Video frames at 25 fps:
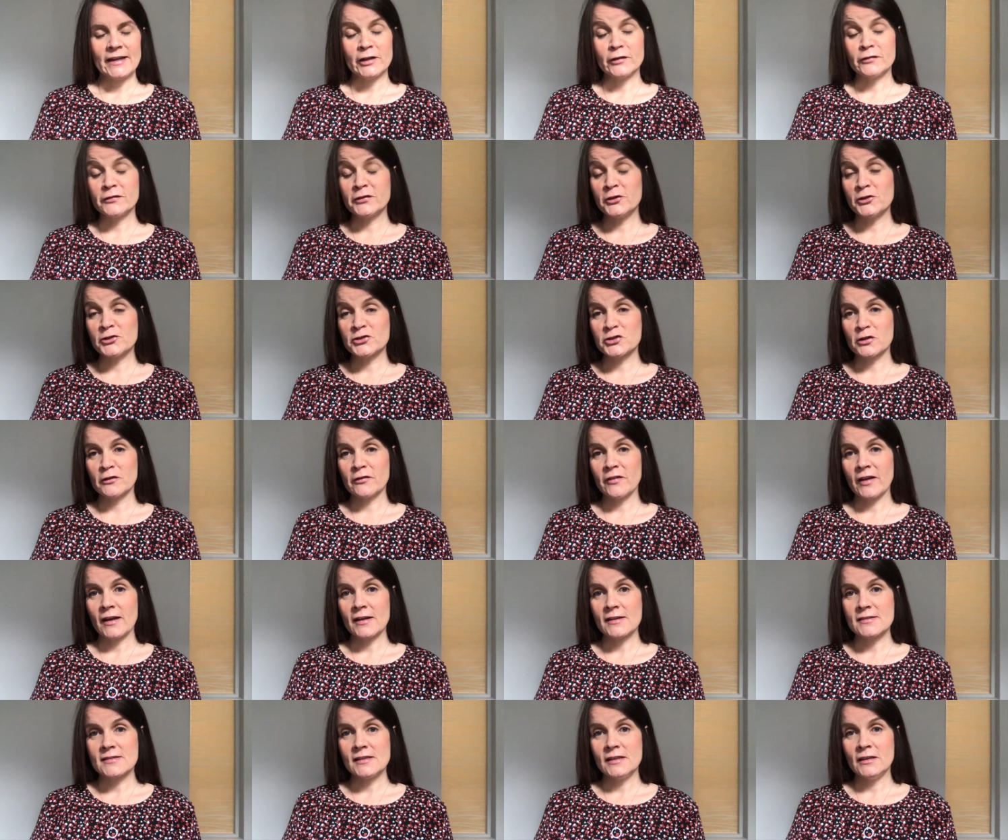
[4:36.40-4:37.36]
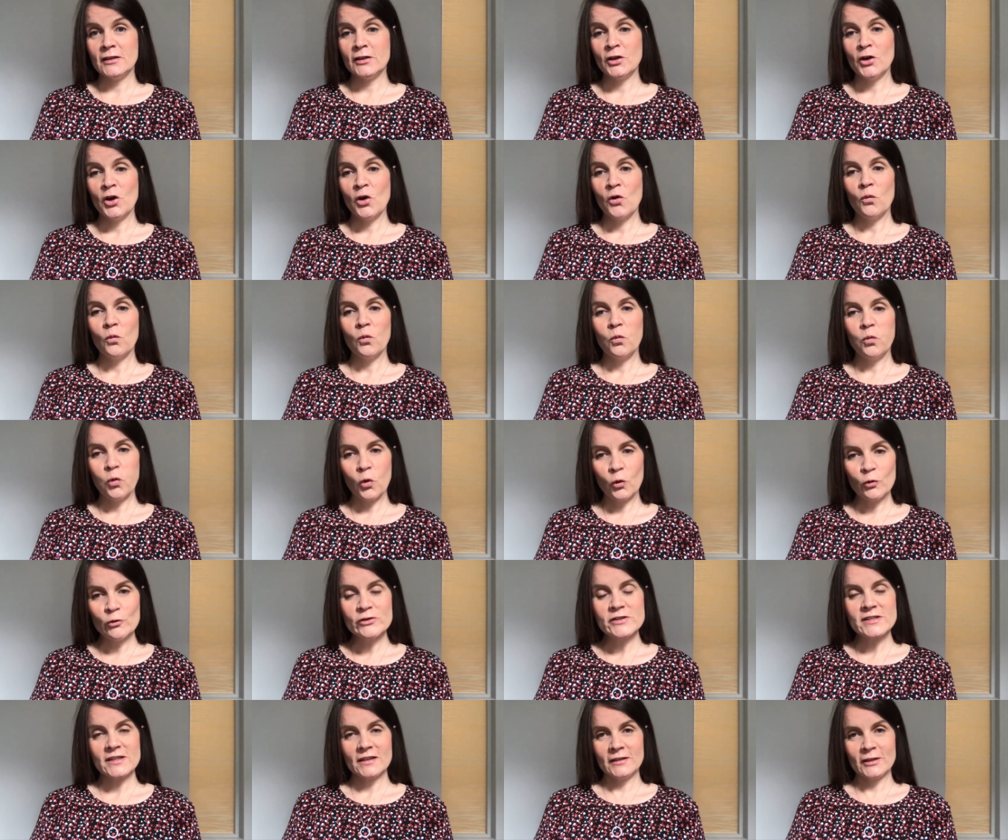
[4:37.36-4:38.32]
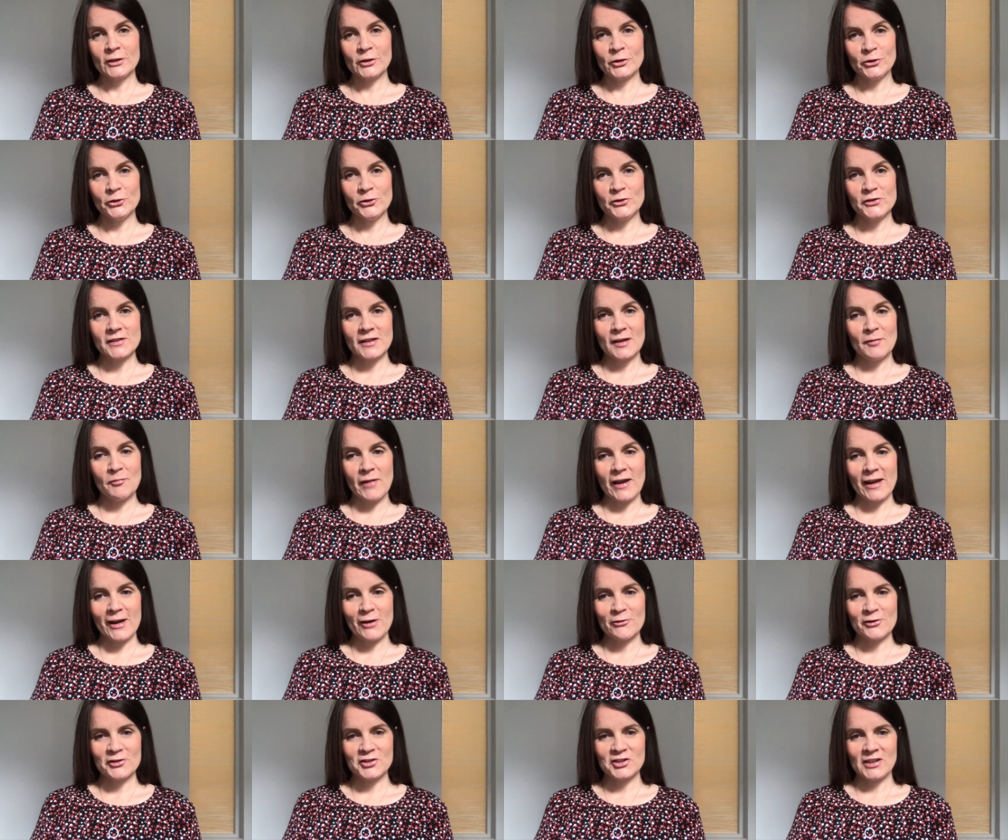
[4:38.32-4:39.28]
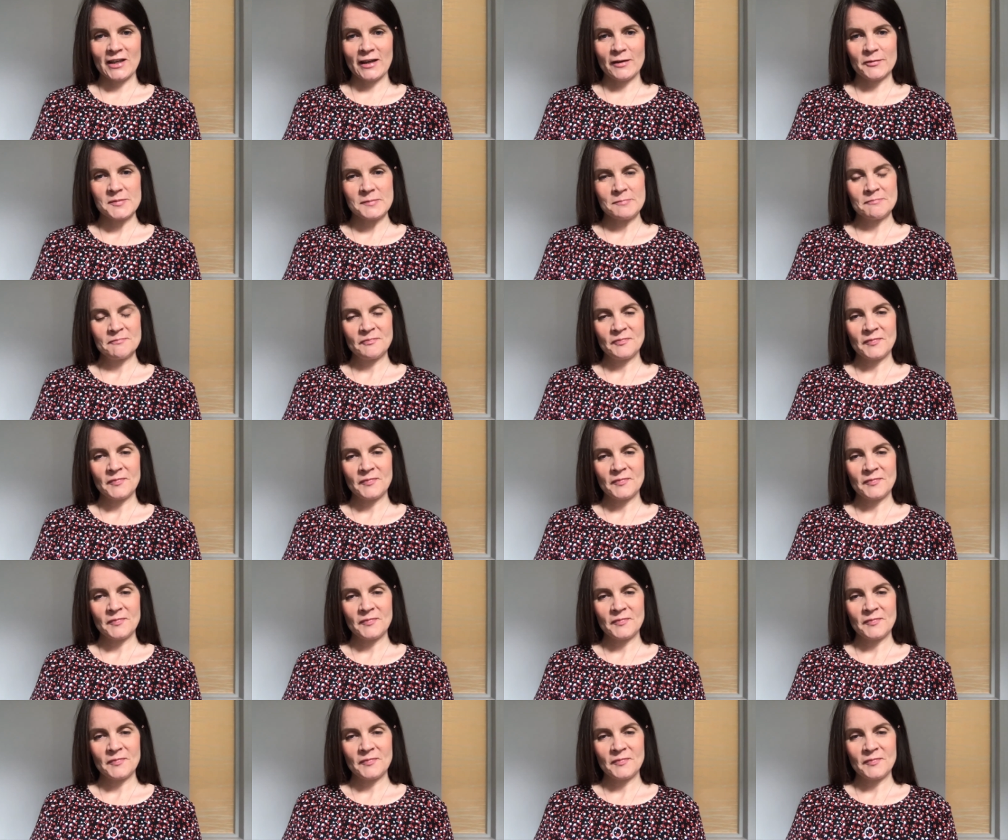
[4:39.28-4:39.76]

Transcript: a future vaccine won't include a microchip.